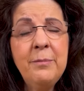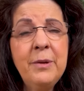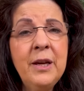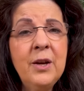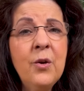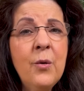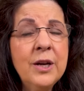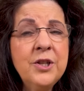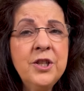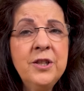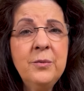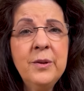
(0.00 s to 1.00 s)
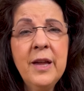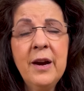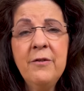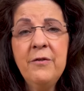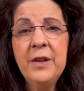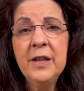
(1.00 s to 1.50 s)
being questioned
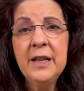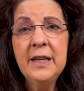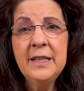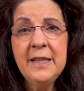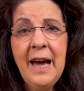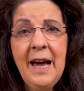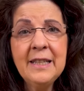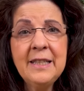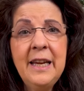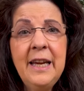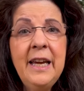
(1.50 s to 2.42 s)
without feeling attacked,